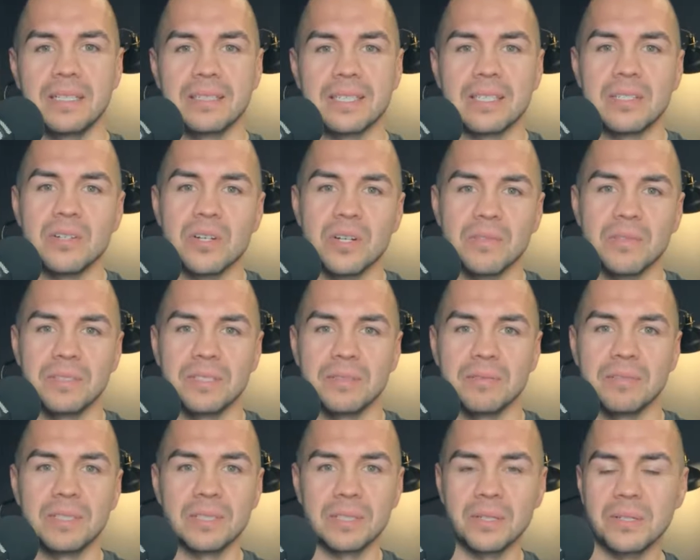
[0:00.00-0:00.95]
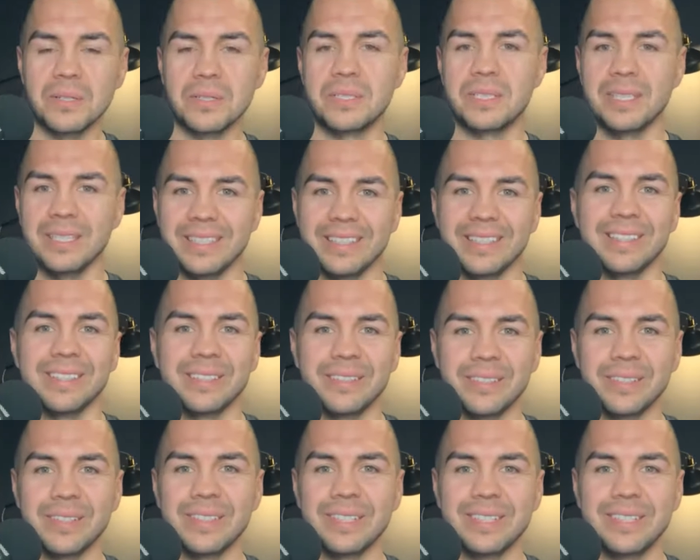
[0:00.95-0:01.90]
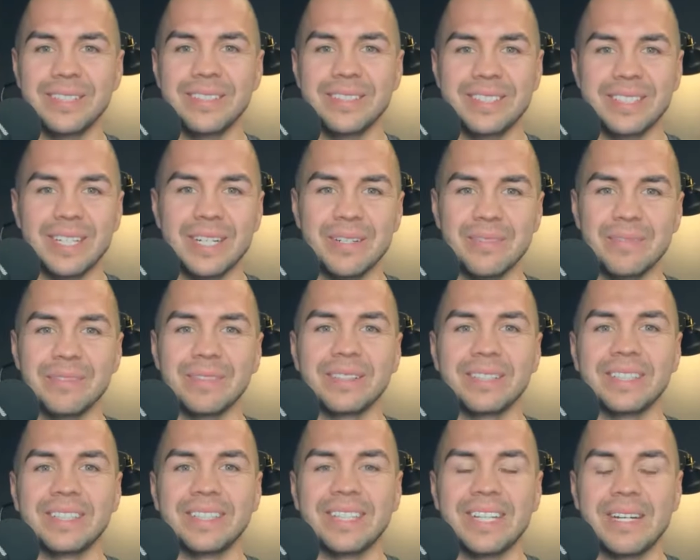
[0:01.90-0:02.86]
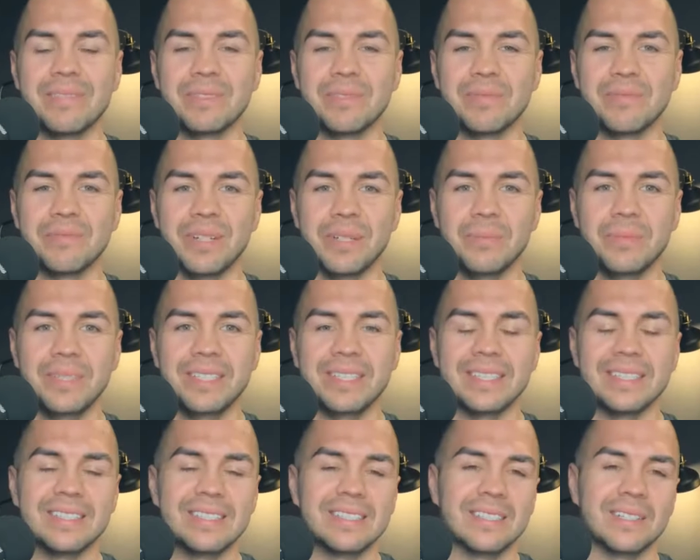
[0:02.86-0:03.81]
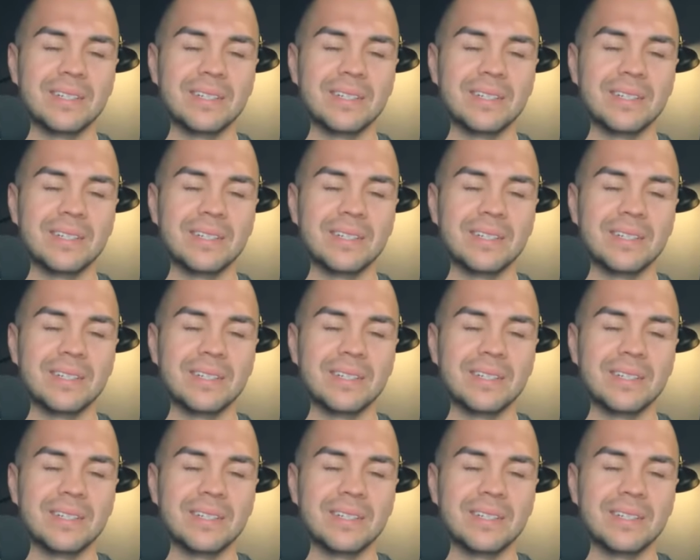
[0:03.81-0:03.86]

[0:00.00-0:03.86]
It's like nervous of like, oh shit, learning new stuff, and I'm going to have some fun with this.